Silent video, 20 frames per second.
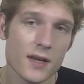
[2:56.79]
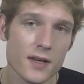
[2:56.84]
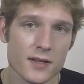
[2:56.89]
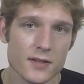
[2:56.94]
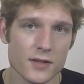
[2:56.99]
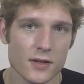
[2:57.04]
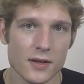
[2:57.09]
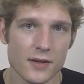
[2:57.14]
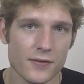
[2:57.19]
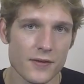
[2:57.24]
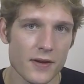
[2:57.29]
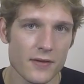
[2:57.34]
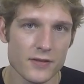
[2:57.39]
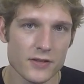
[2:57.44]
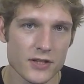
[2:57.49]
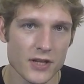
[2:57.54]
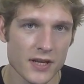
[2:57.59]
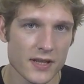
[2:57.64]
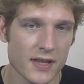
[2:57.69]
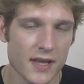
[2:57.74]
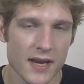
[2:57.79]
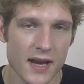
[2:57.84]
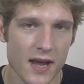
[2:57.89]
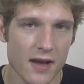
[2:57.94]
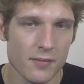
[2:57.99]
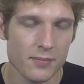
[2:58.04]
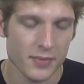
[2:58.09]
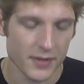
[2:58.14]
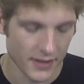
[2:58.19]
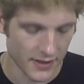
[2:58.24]
So if you haven't checked that
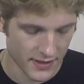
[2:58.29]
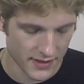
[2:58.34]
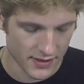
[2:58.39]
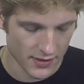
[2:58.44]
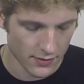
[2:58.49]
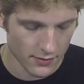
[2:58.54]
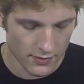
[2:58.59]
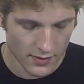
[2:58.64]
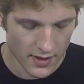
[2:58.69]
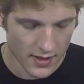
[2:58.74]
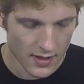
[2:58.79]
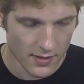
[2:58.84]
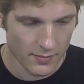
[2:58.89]
out, please do.